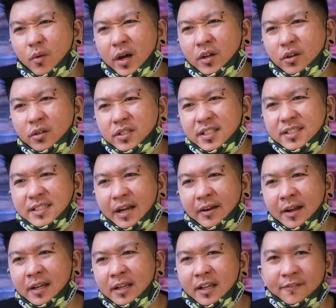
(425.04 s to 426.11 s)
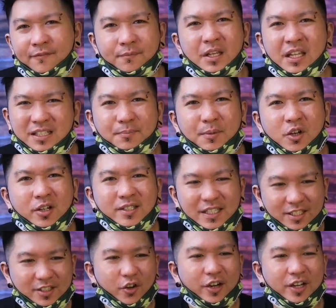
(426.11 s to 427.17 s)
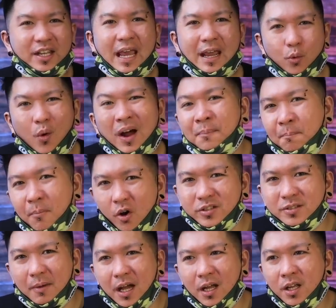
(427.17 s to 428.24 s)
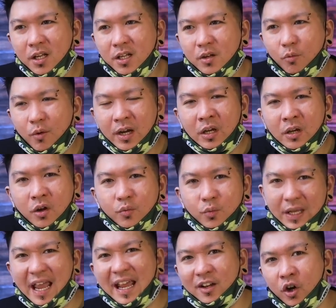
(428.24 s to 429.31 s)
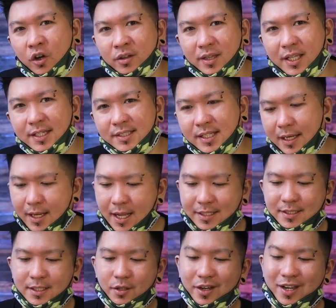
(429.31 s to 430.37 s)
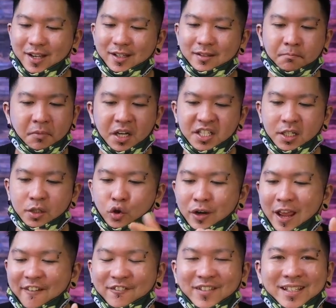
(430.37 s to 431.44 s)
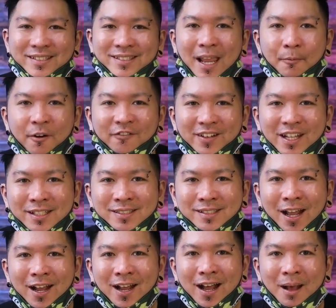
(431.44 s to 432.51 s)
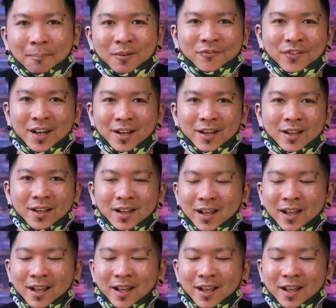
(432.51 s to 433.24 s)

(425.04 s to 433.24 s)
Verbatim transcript: why not just directly, if it's because it's already at one box ma, why not we add one things? And then I see, hey, Malaysia don't have this type of things, upper feeder,